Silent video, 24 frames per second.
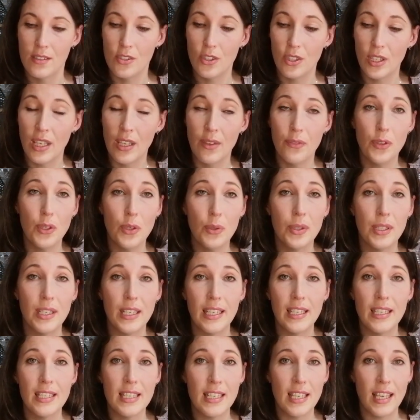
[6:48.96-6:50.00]
To give you an
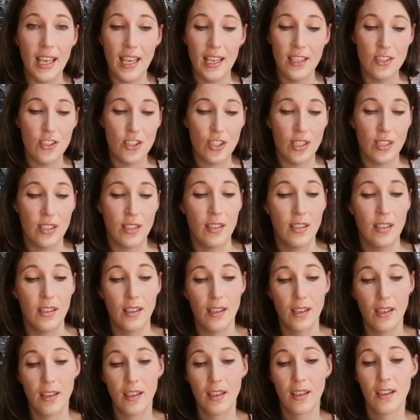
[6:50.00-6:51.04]
indication,
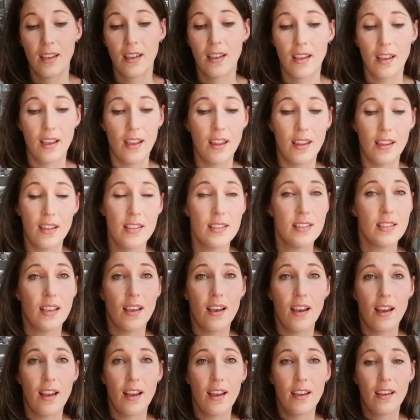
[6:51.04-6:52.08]
this
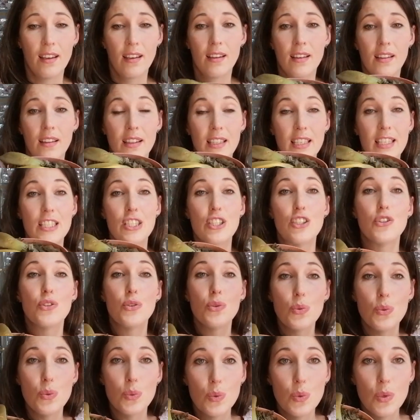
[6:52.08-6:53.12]
guy, these
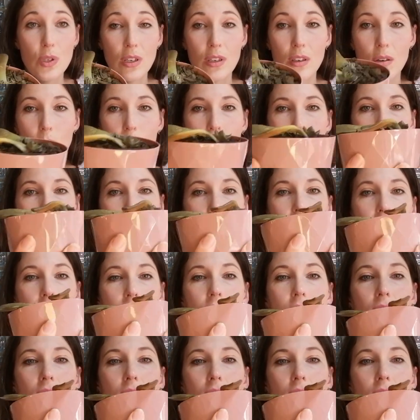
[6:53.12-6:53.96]
two, well,